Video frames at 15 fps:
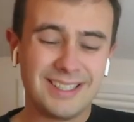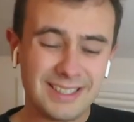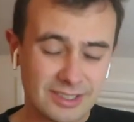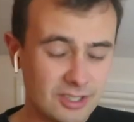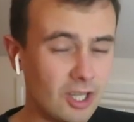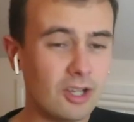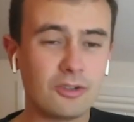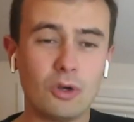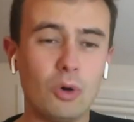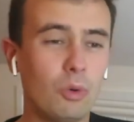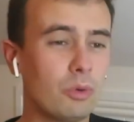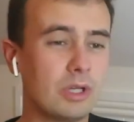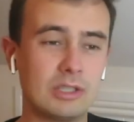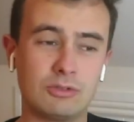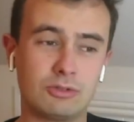it's not
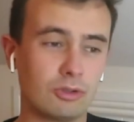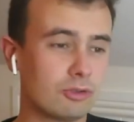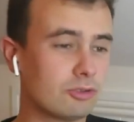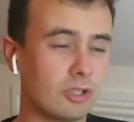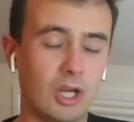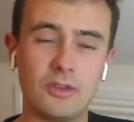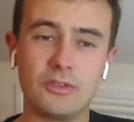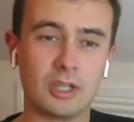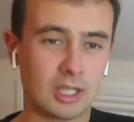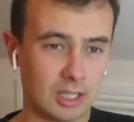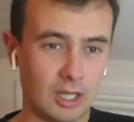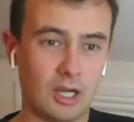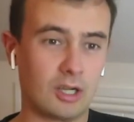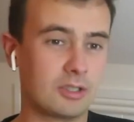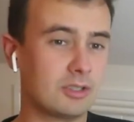always just on the
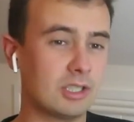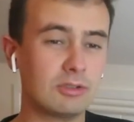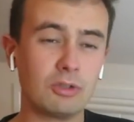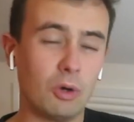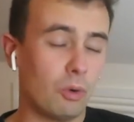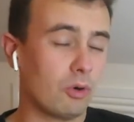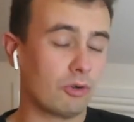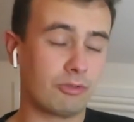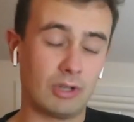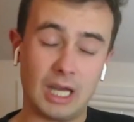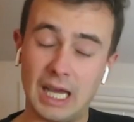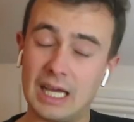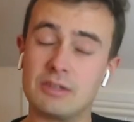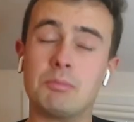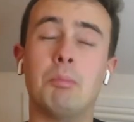clock. This horse
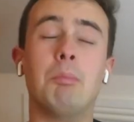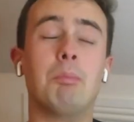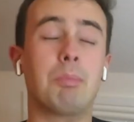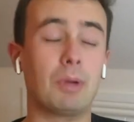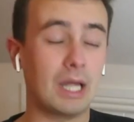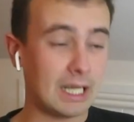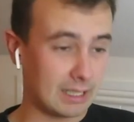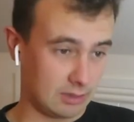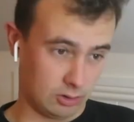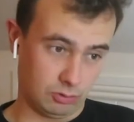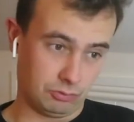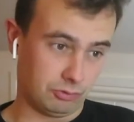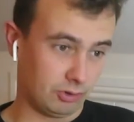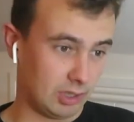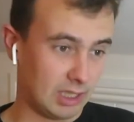had
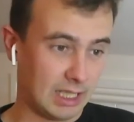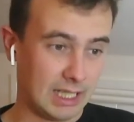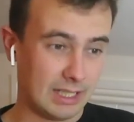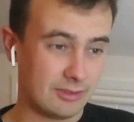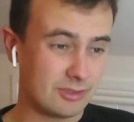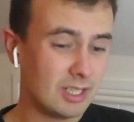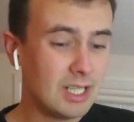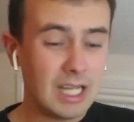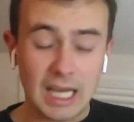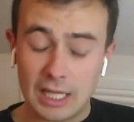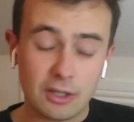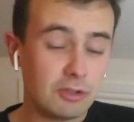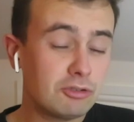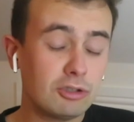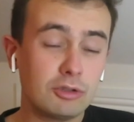bagloads in hand. And
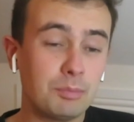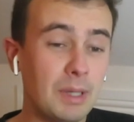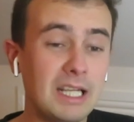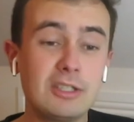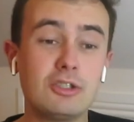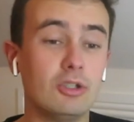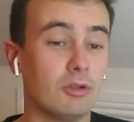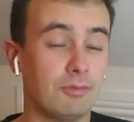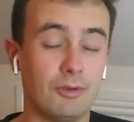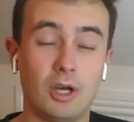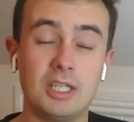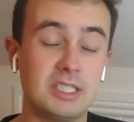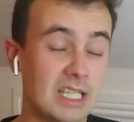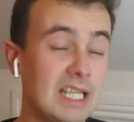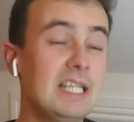I suspect you'll
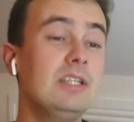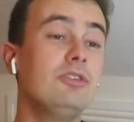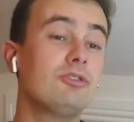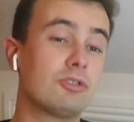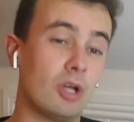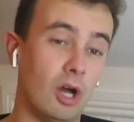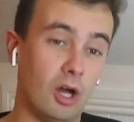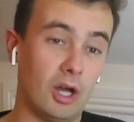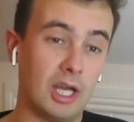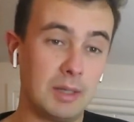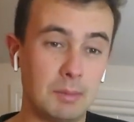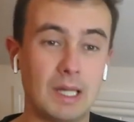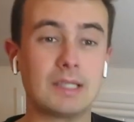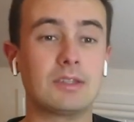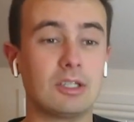find in time
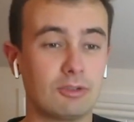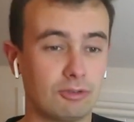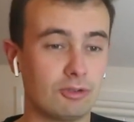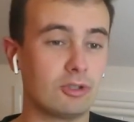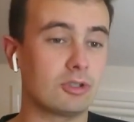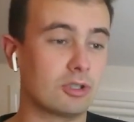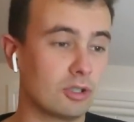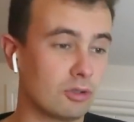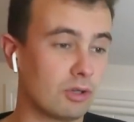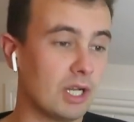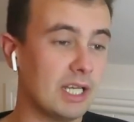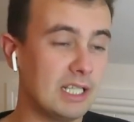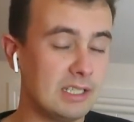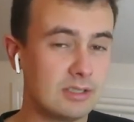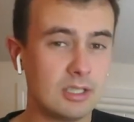at their certain
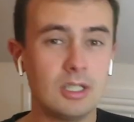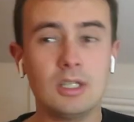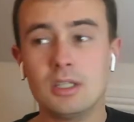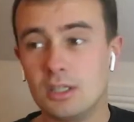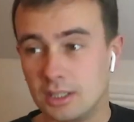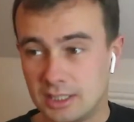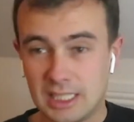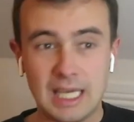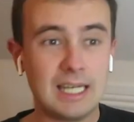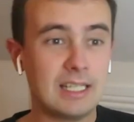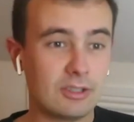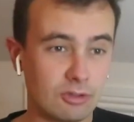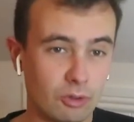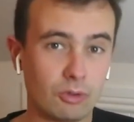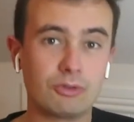grade, like the
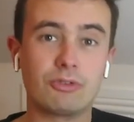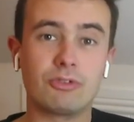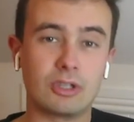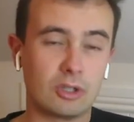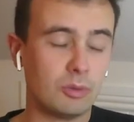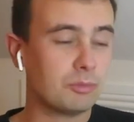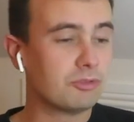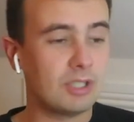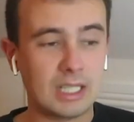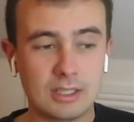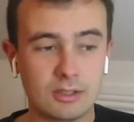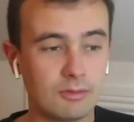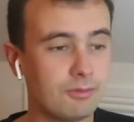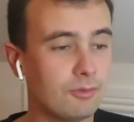Elliott horses that come second and